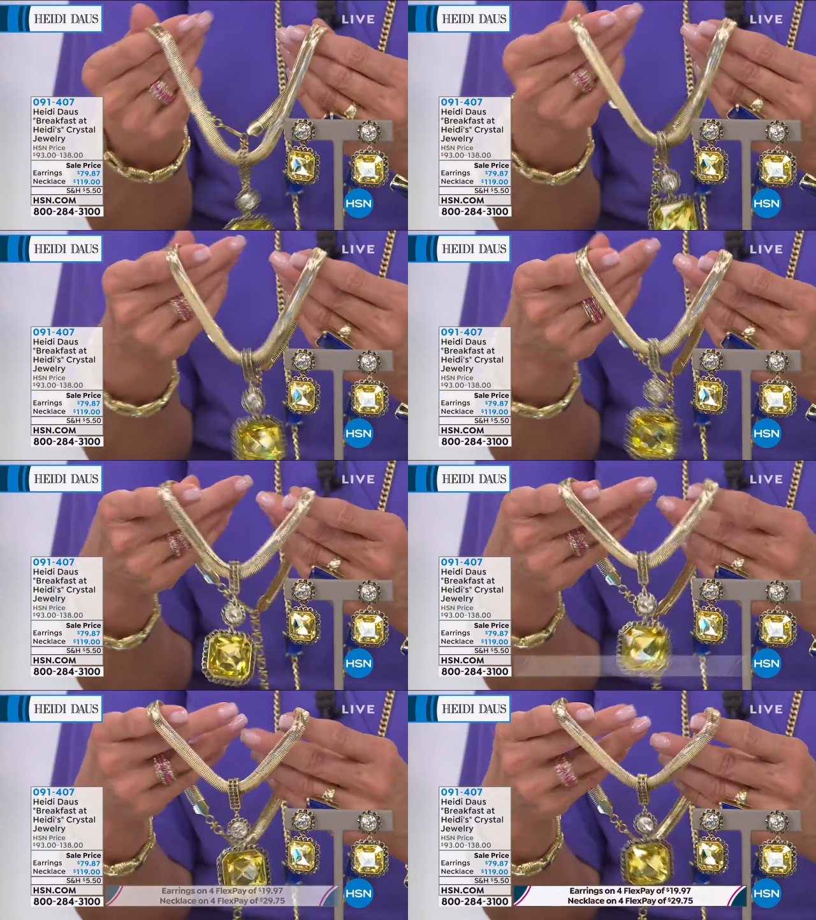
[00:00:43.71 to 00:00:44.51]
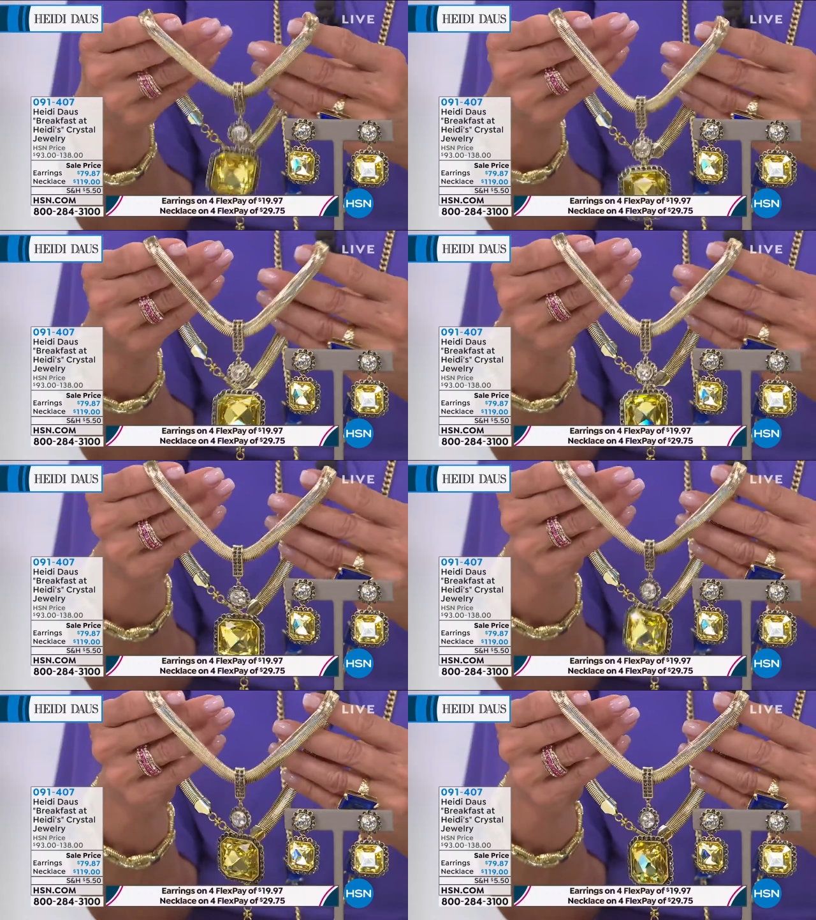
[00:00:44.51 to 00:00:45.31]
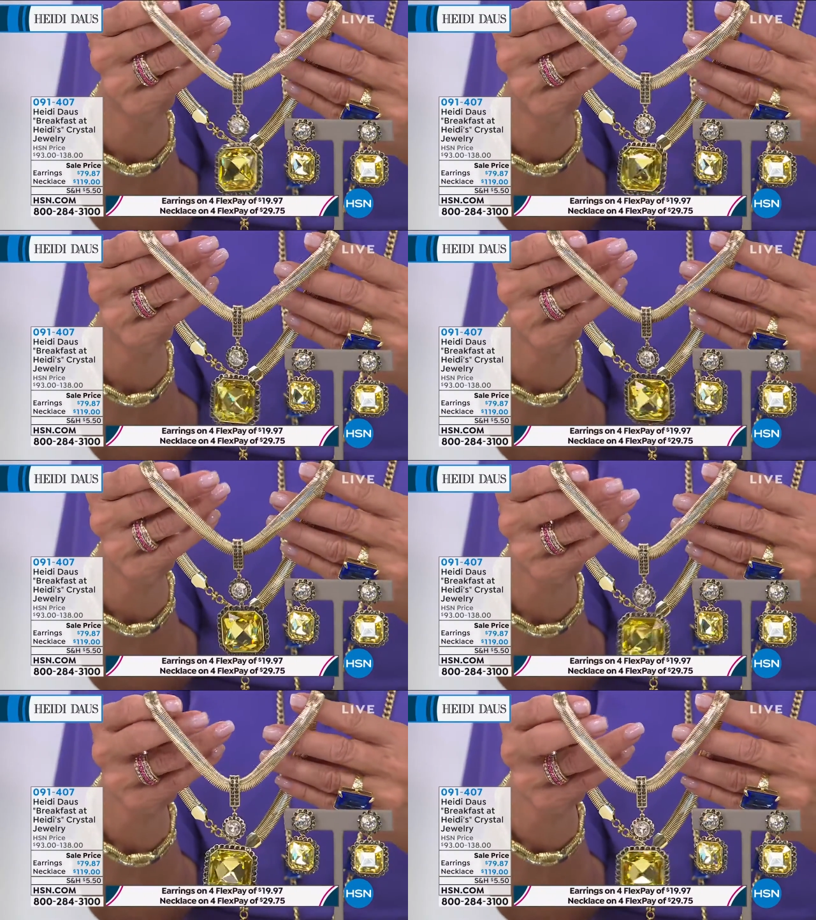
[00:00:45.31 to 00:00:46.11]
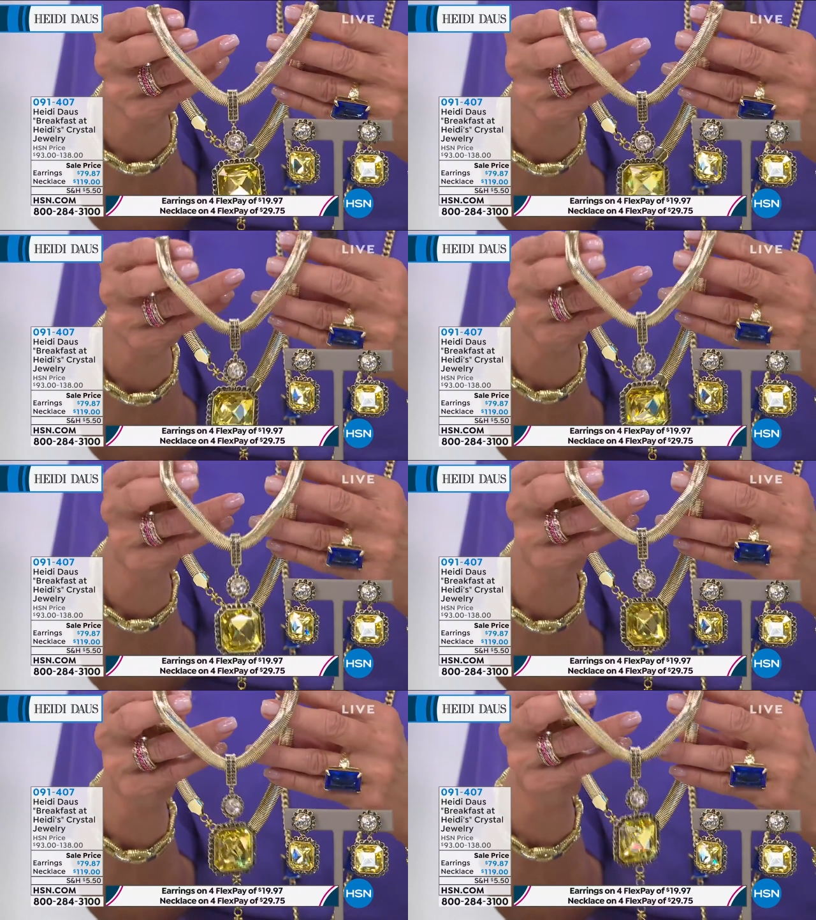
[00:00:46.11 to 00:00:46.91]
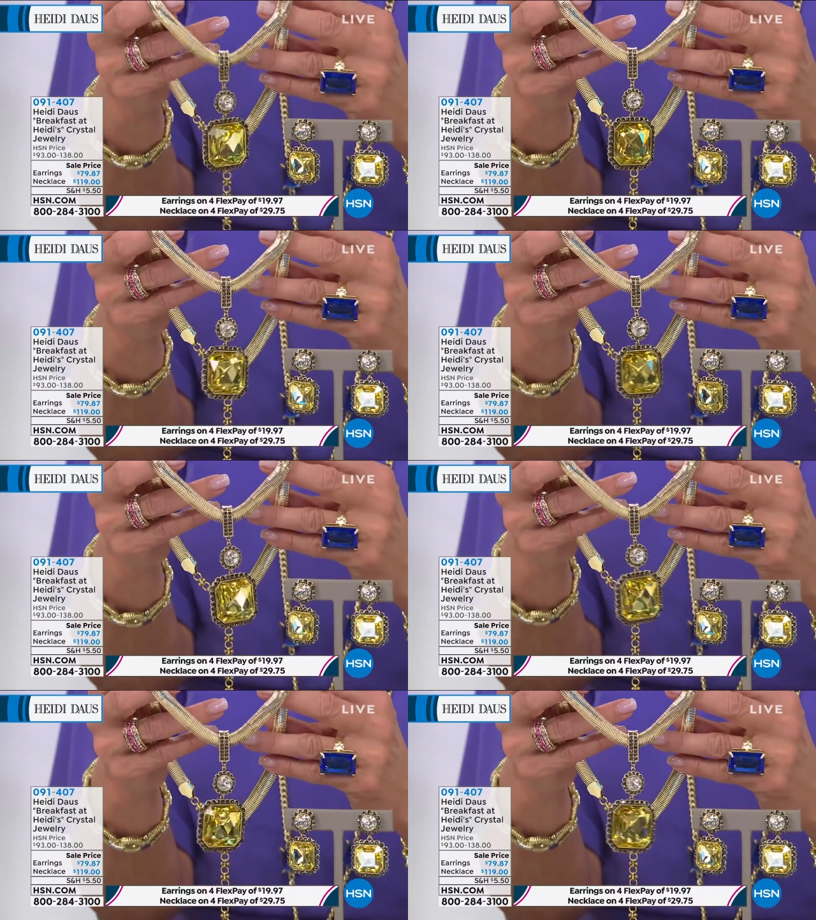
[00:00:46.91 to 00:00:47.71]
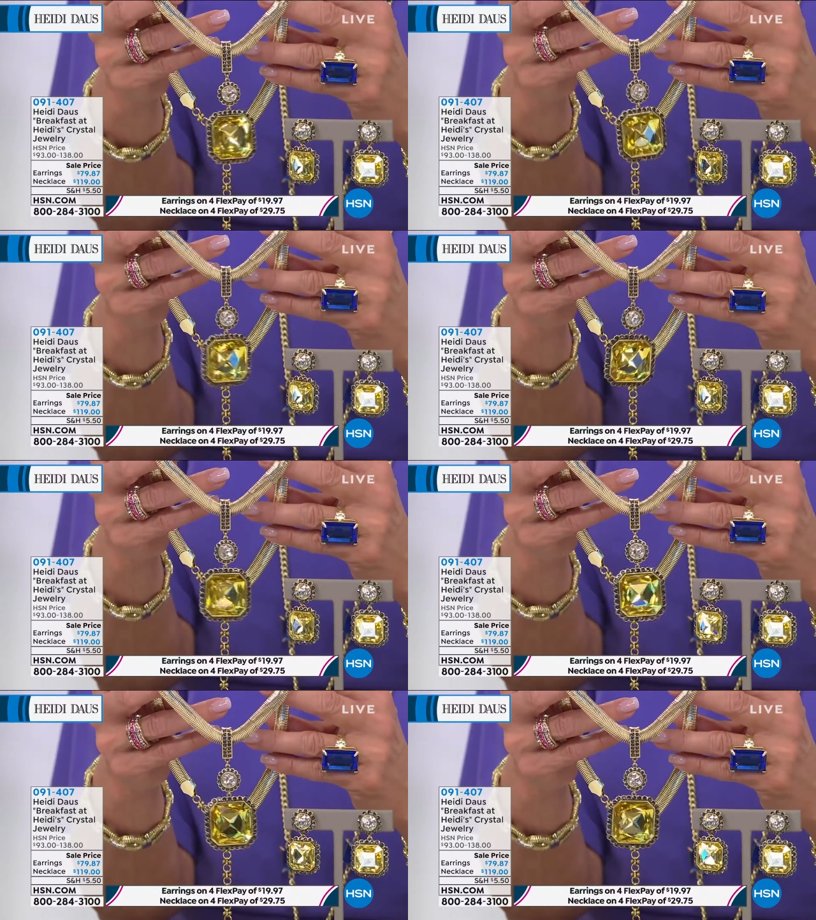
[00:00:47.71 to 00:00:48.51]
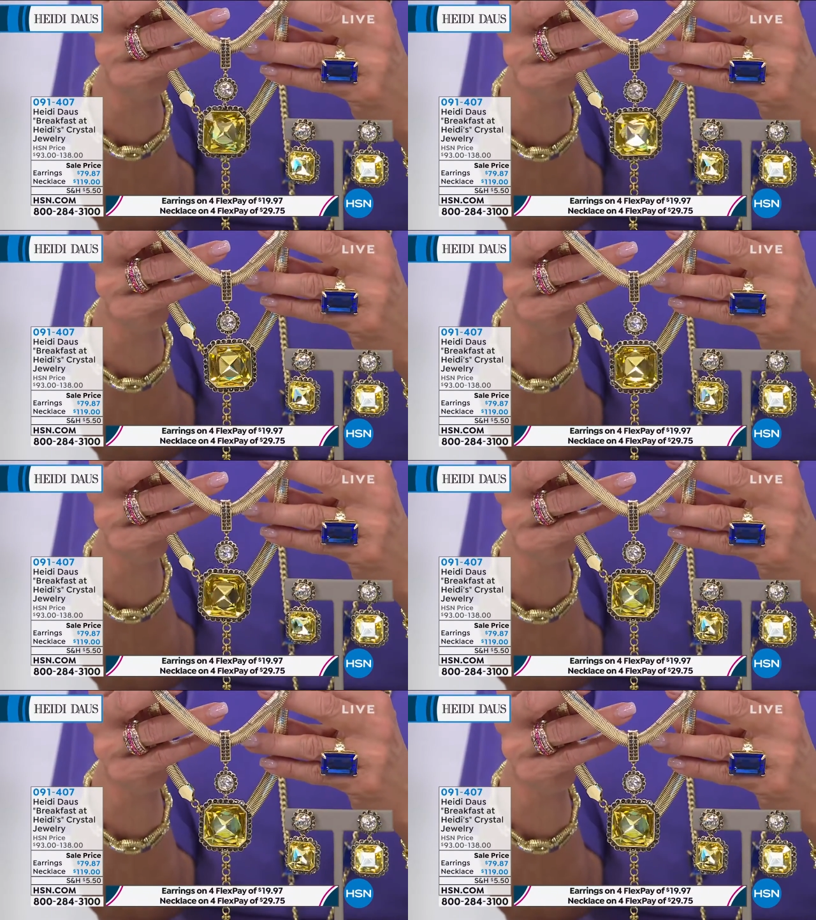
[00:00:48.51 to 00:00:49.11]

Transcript: (no speaker visible)